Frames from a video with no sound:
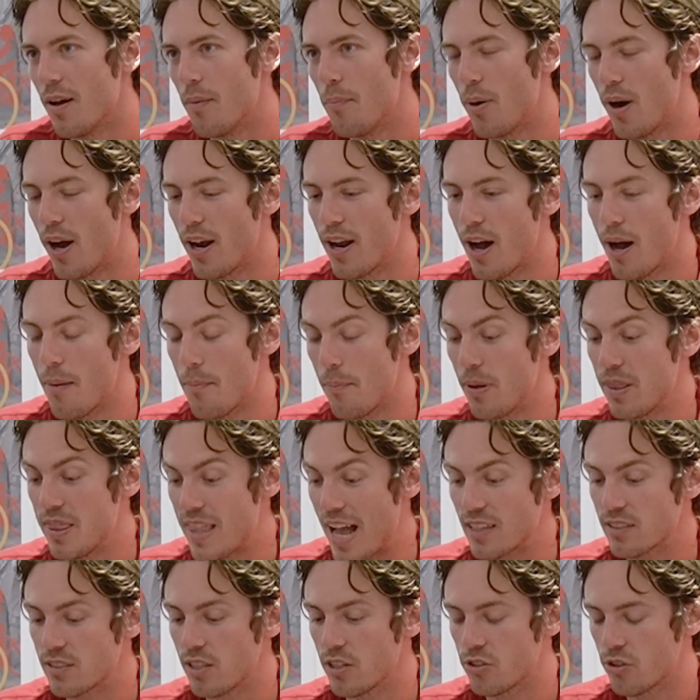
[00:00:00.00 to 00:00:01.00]
But um, but
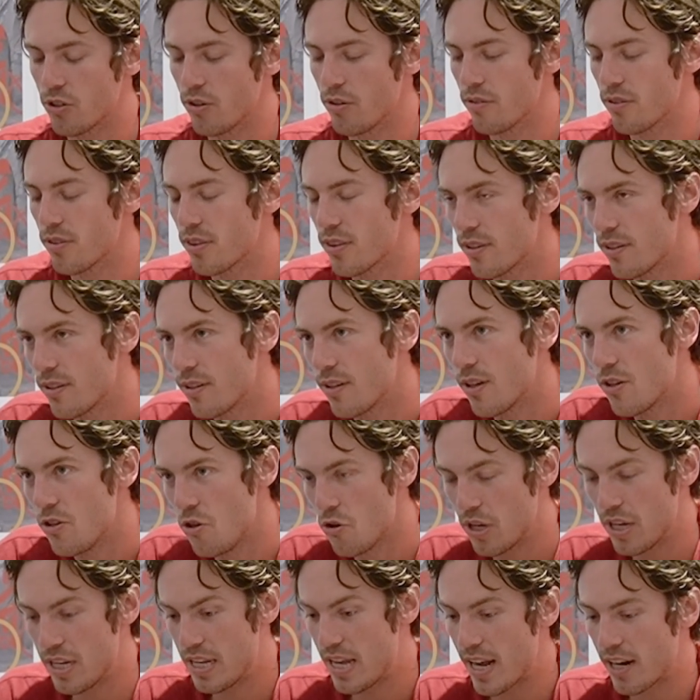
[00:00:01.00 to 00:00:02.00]
that's the truth.
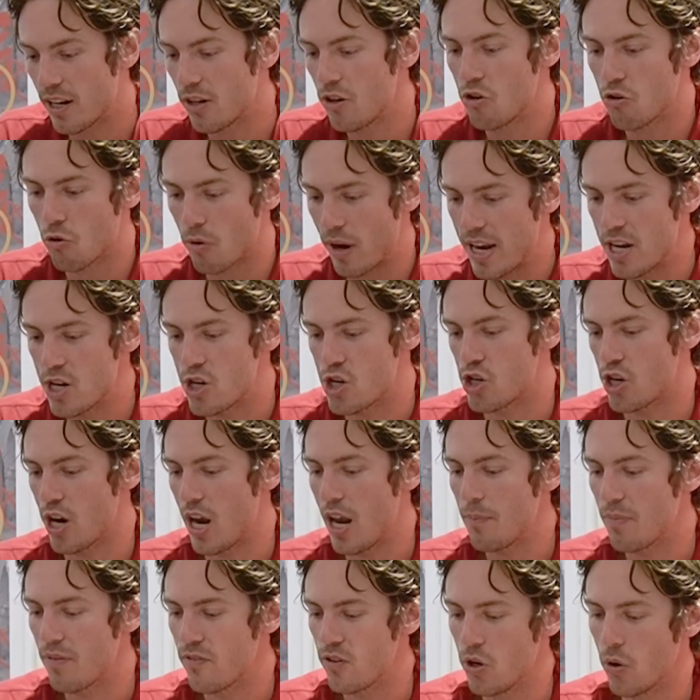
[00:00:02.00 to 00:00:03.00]
You can get in great
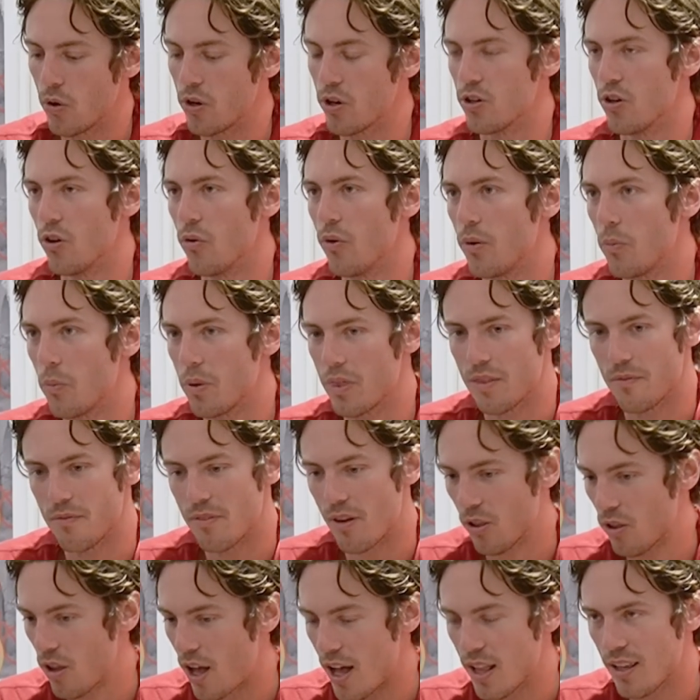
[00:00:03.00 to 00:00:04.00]
shape if you know what you're doing with
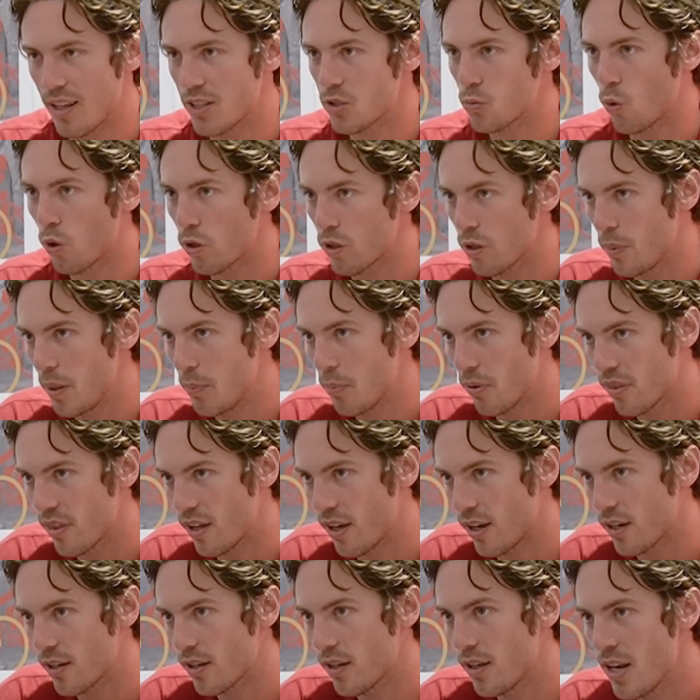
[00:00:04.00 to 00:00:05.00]
a lot less work than people
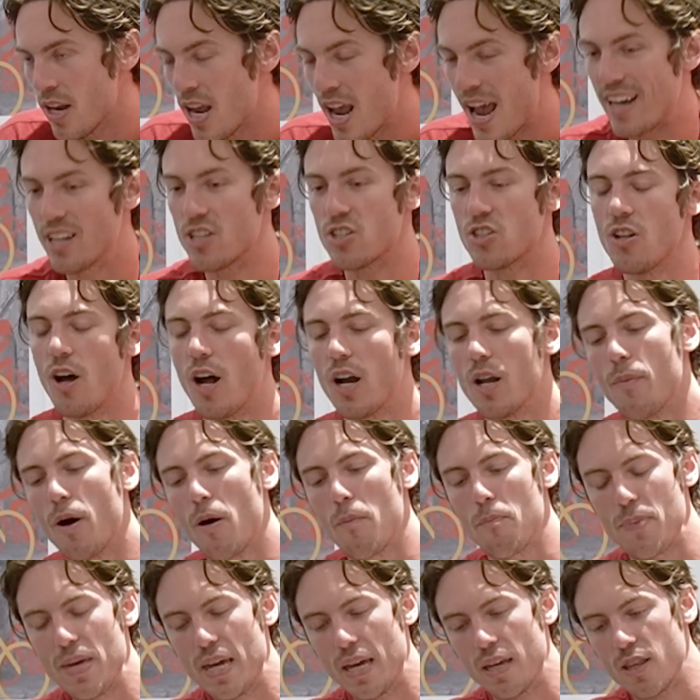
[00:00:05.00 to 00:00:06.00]
think. And it's not
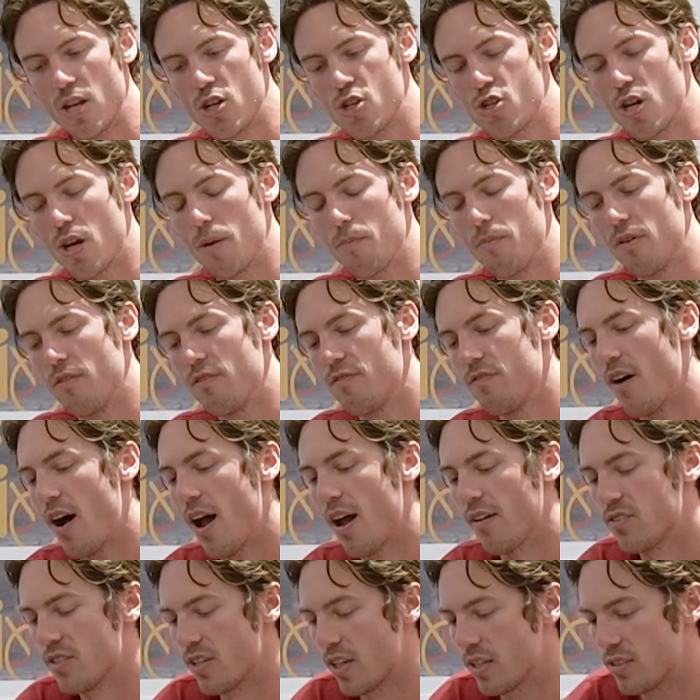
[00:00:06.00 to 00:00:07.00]
about being in the gym
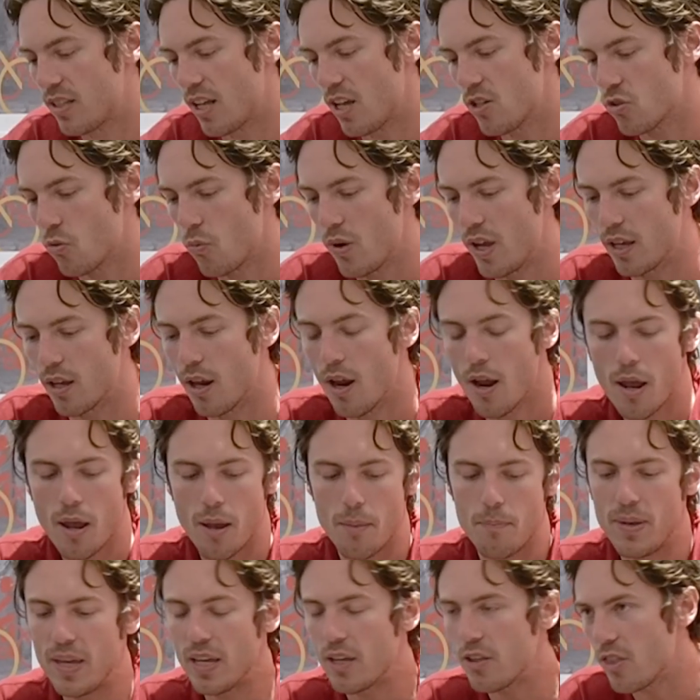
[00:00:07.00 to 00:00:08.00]
five, six days a week.
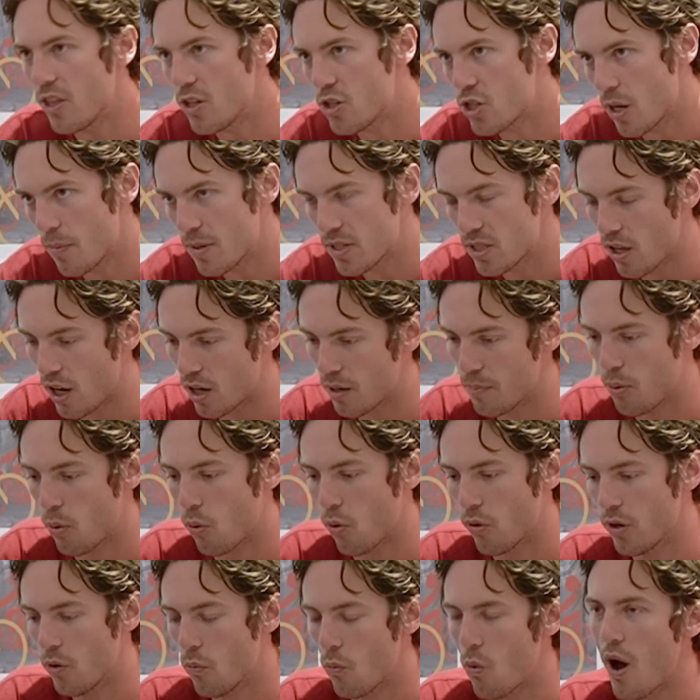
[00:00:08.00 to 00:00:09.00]
Being in the gym is not
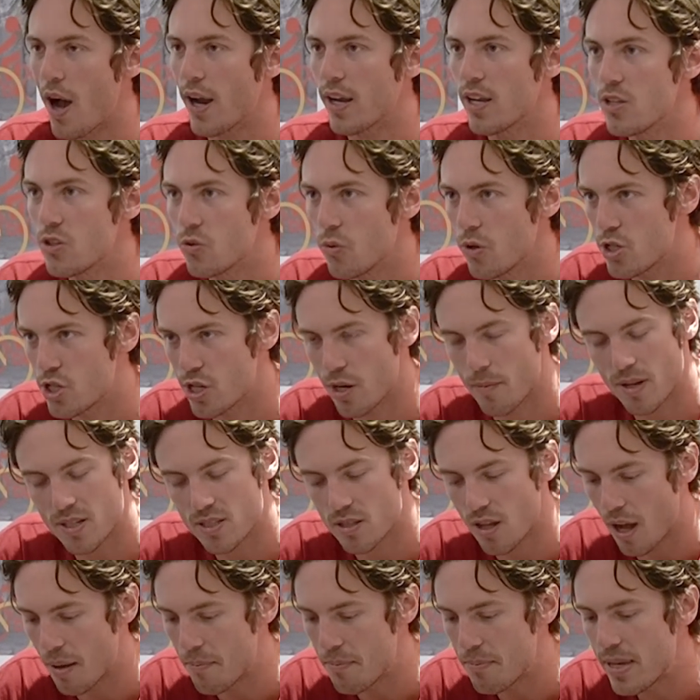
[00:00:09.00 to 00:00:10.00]
important. Walking to a gym does
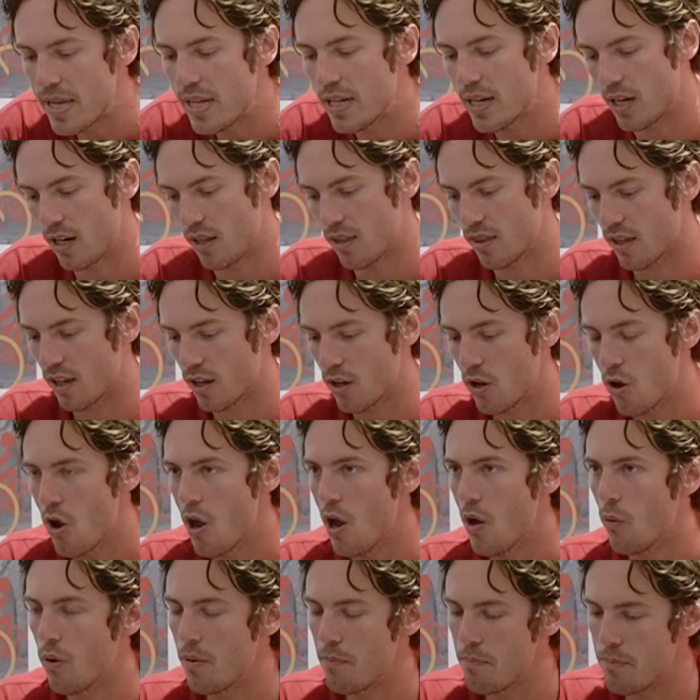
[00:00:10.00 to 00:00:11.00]
not mean anything.
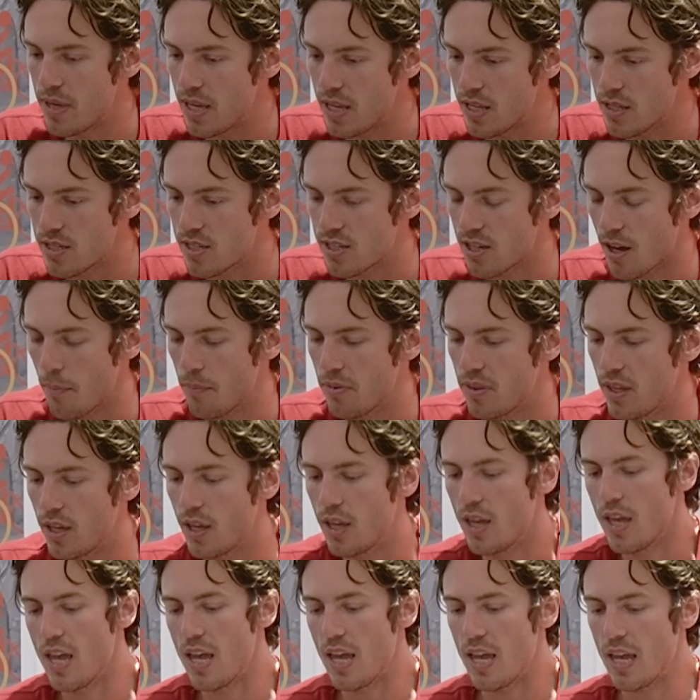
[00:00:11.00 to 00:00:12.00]
What means
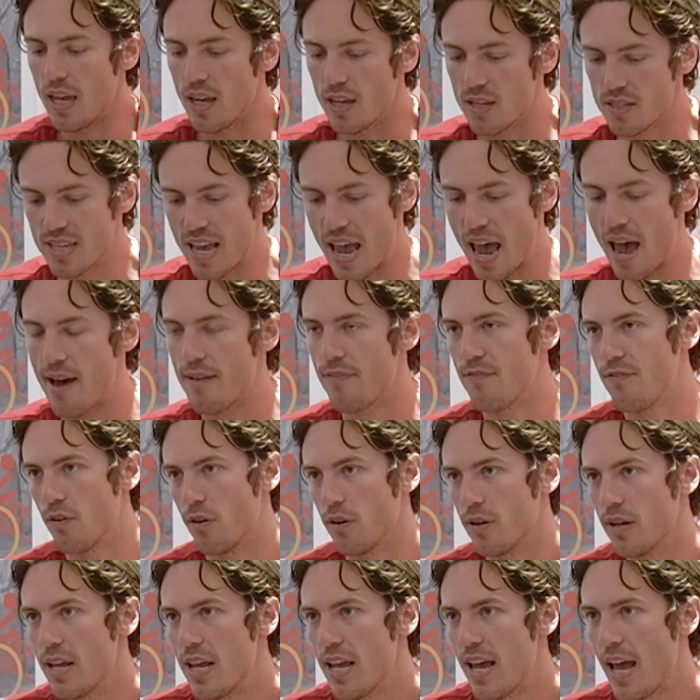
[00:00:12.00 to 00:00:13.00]
something is
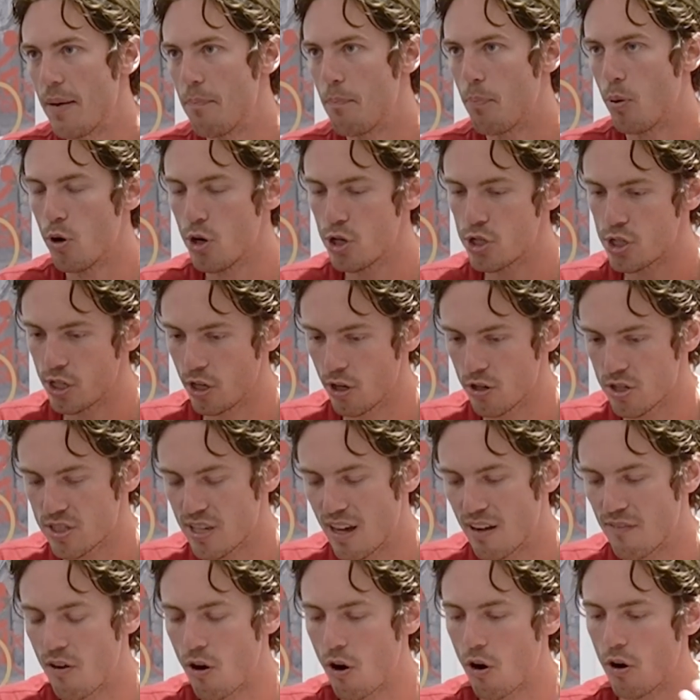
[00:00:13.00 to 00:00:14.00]
effort and pushing
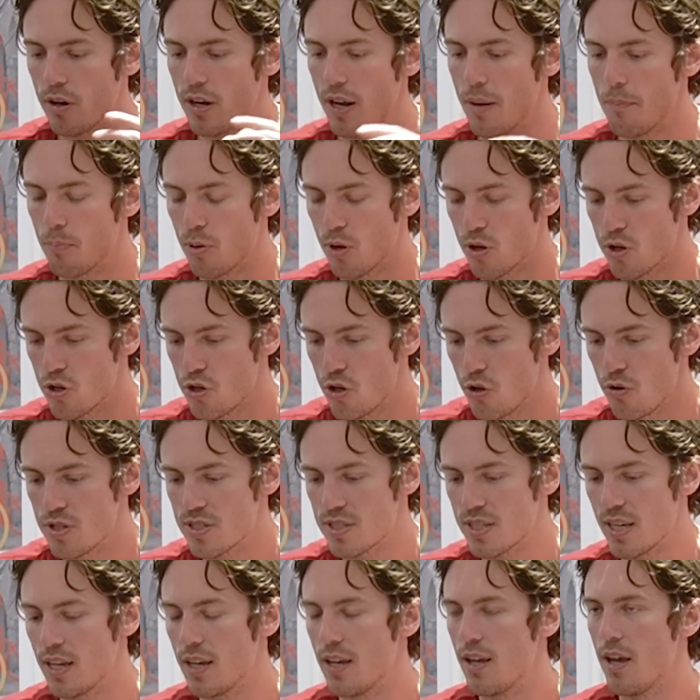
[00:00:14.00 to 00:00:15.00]
yourself hard and
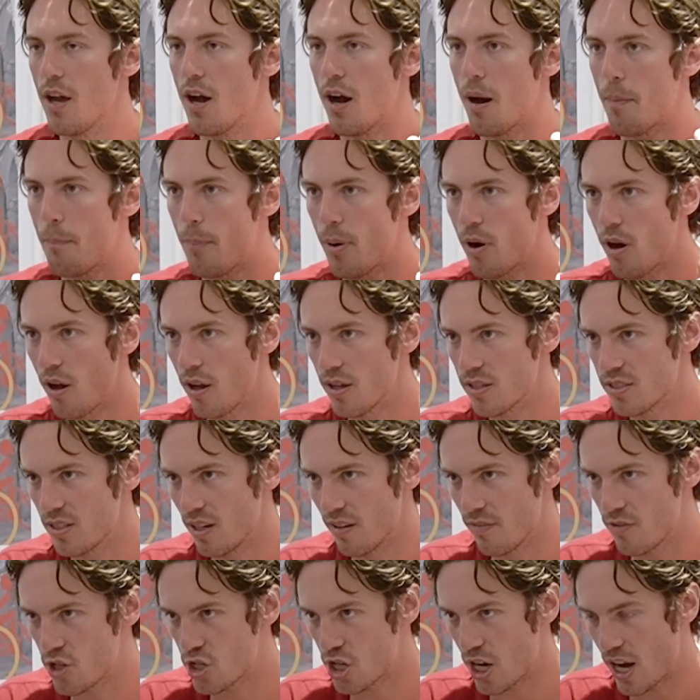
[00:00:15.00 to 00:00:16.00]
producing a
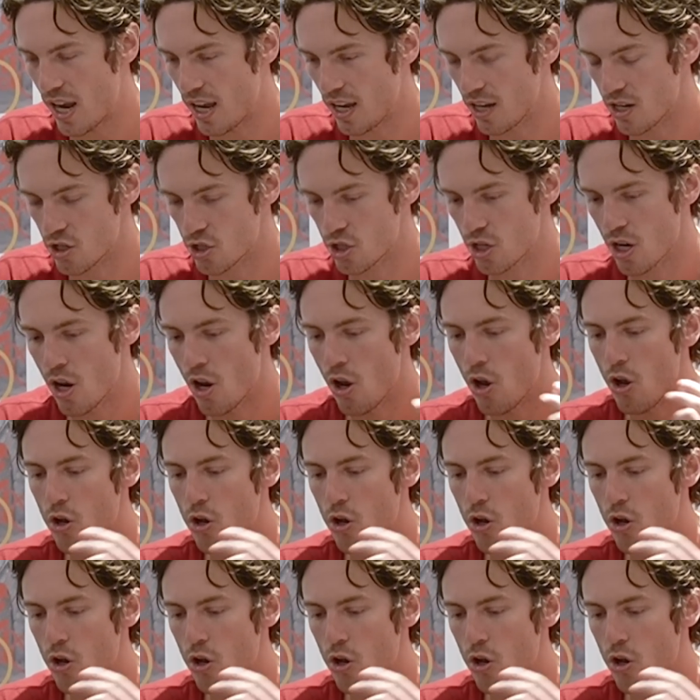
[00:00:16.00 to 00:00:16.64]
positive change.